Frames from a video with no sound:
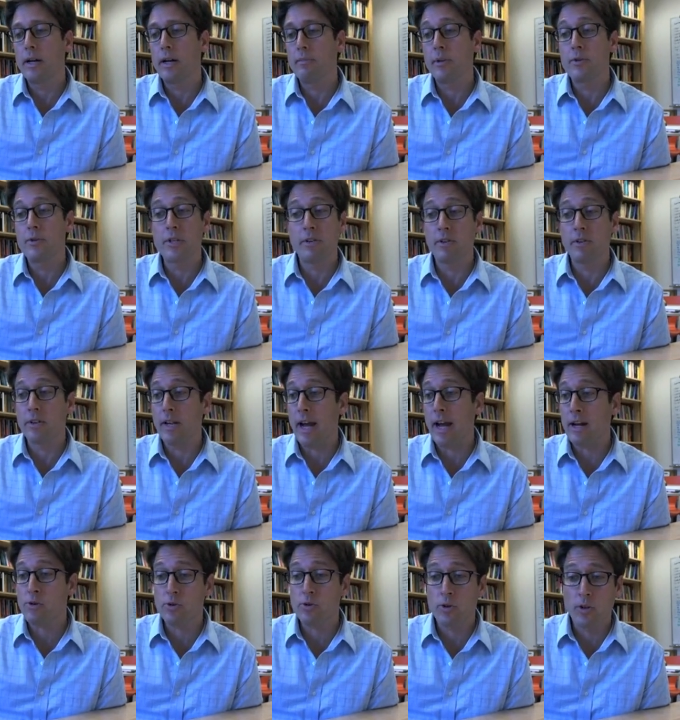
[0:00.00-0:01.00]
There's even
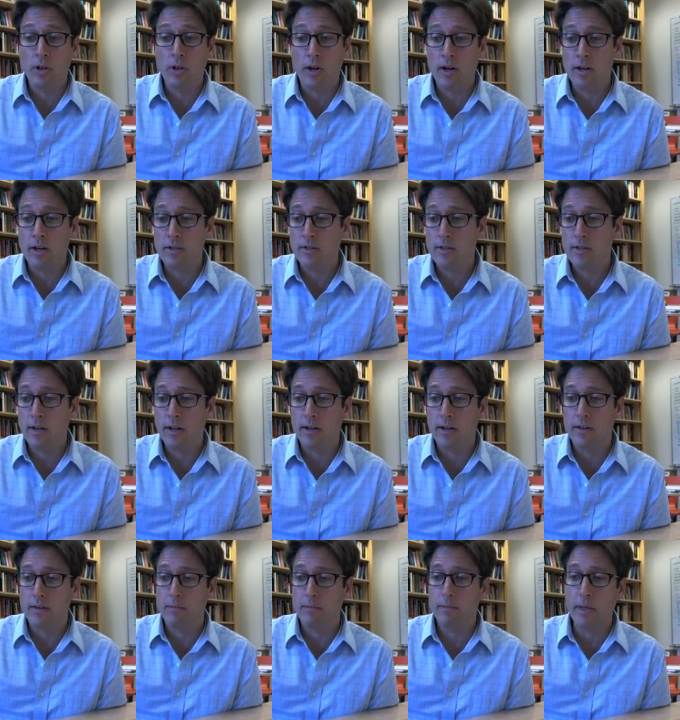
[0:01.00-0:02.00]
natural laws.
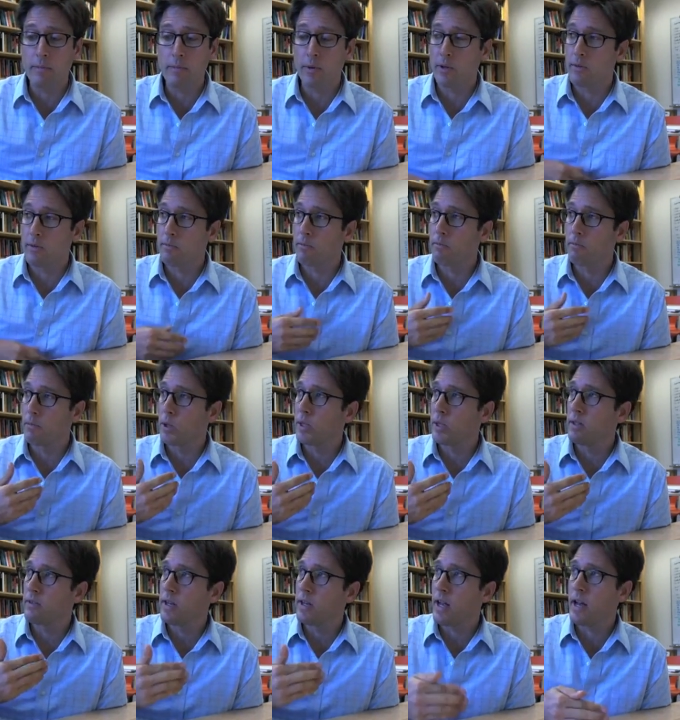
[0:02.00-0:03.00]
The people that
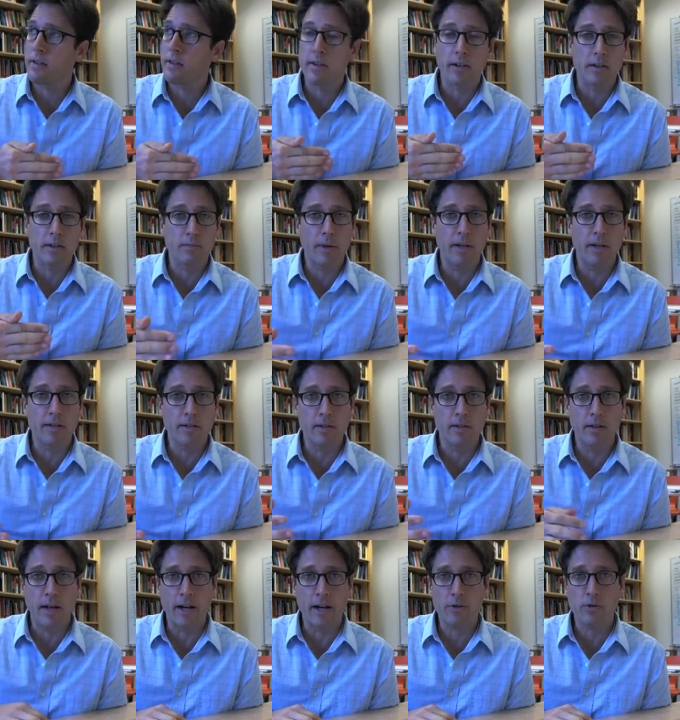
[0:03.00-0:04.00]
believe in ethics based
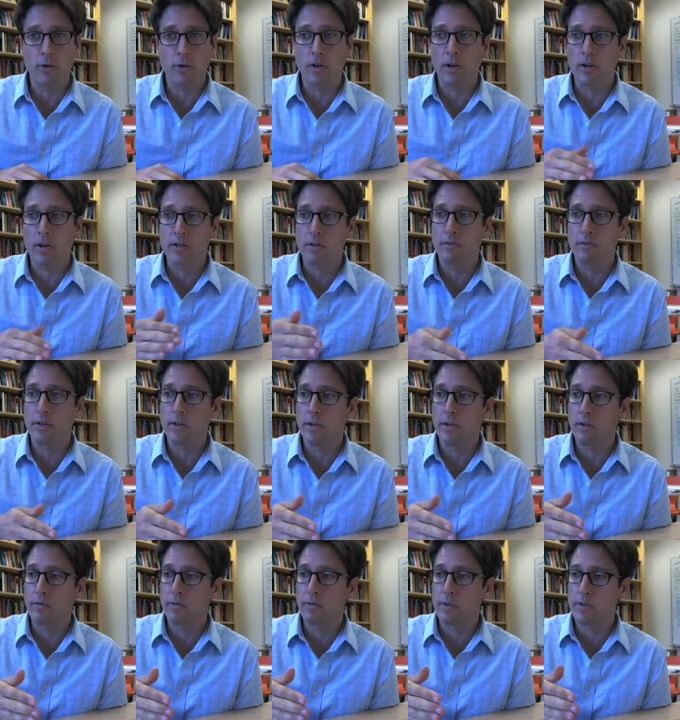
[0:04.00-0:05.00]
on natural laws,
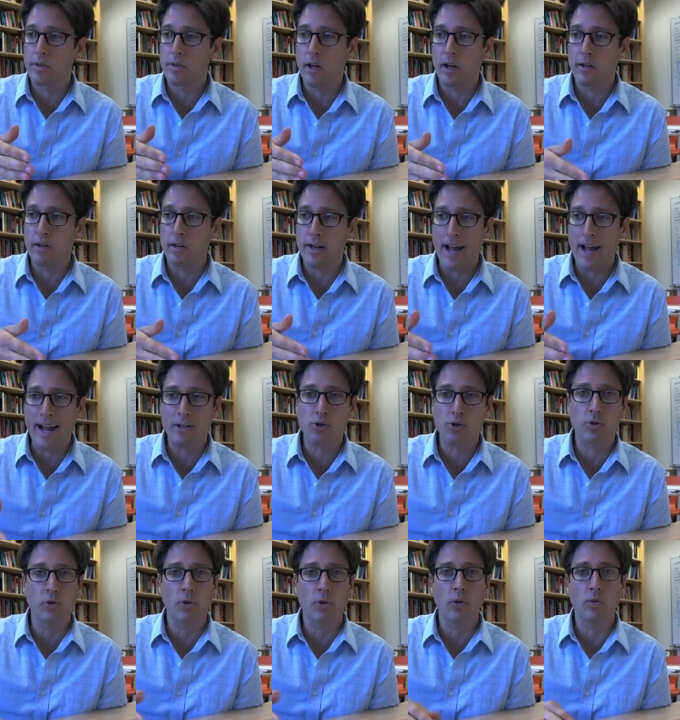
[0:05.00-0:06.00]
if it's not
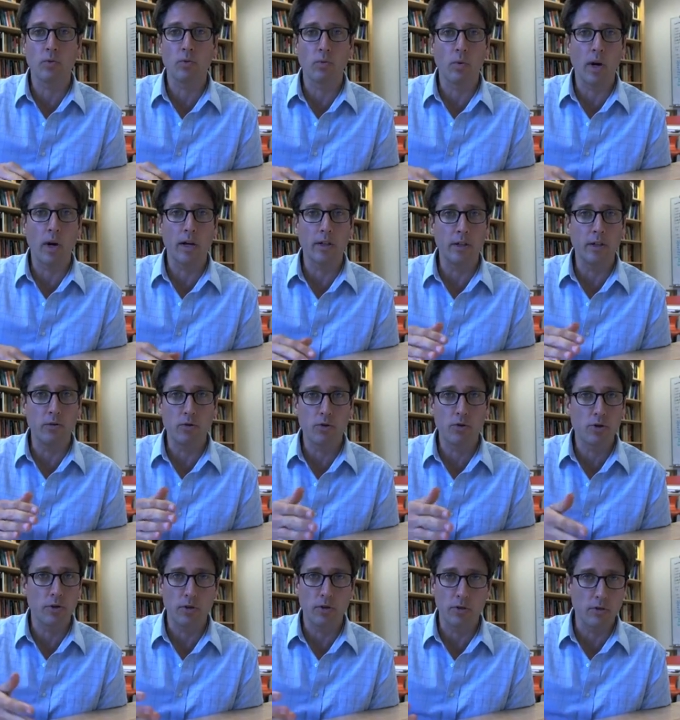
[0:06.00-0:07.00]
natural, you
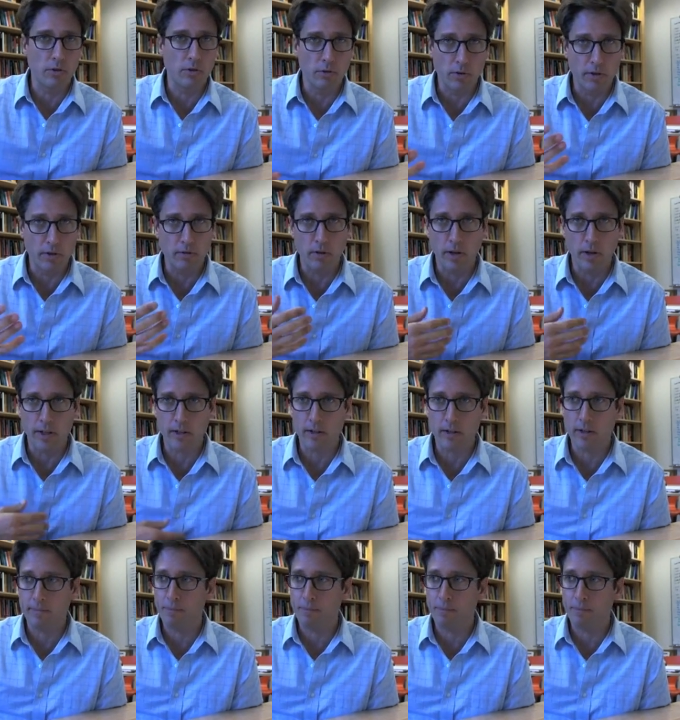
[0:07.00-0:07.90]
shouldn't do it, like